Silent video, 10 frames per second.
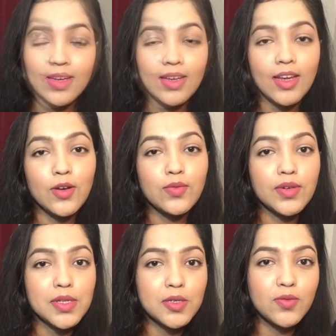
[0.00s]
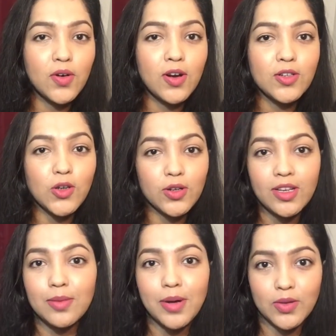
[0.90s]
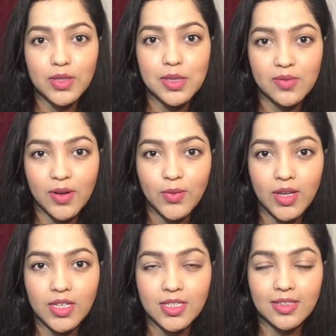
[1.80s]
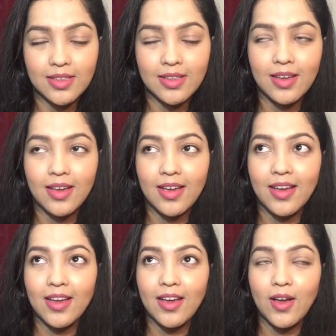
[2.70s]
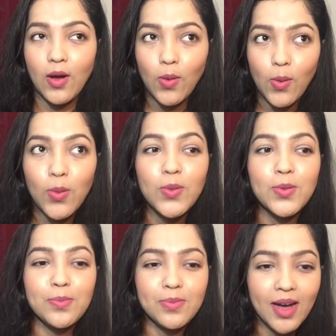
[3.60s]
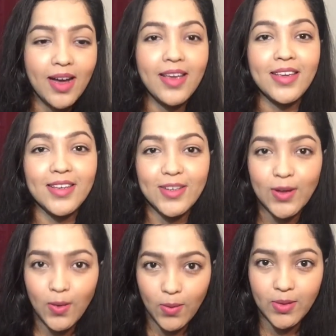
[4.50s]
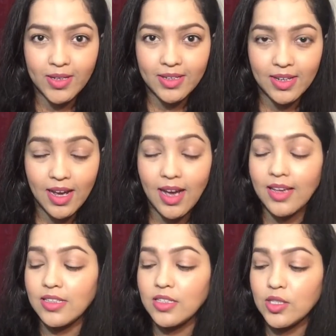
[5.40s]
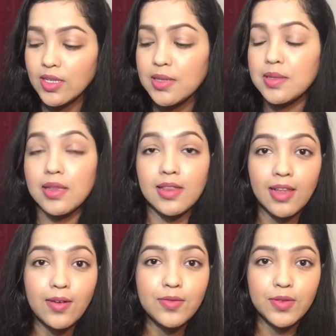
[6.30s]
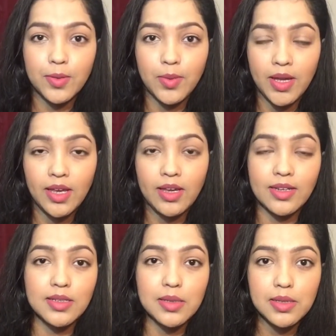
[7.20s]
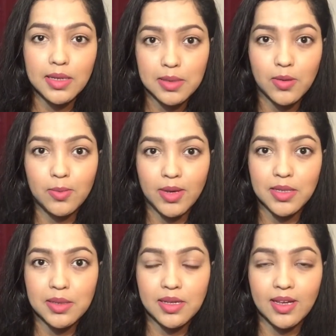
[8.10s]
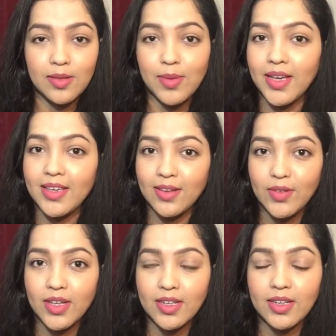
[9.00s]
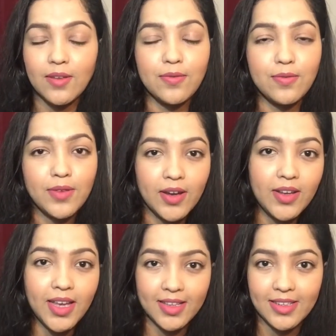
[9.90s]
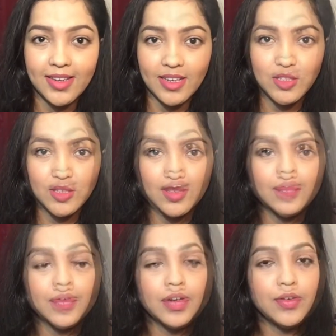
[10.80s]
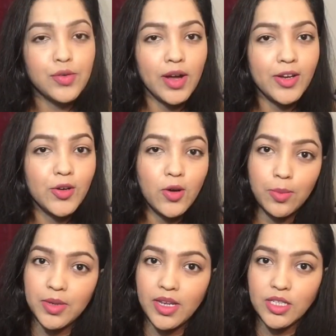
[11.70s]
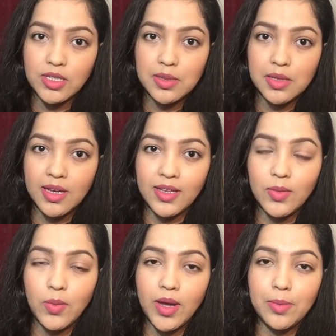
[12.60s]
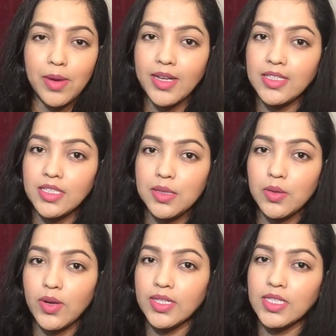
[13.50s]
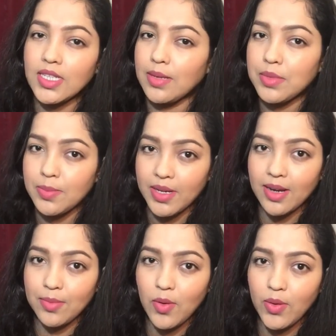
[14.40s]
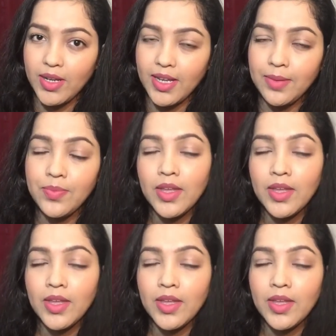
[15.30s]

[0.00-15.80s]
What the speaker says: Now, first of all, talking about this foundation, oh my god, I just love the way it sets on my skin by giving it a very healthy texture. I have a dry to combination skin where my T-zone at times become oily.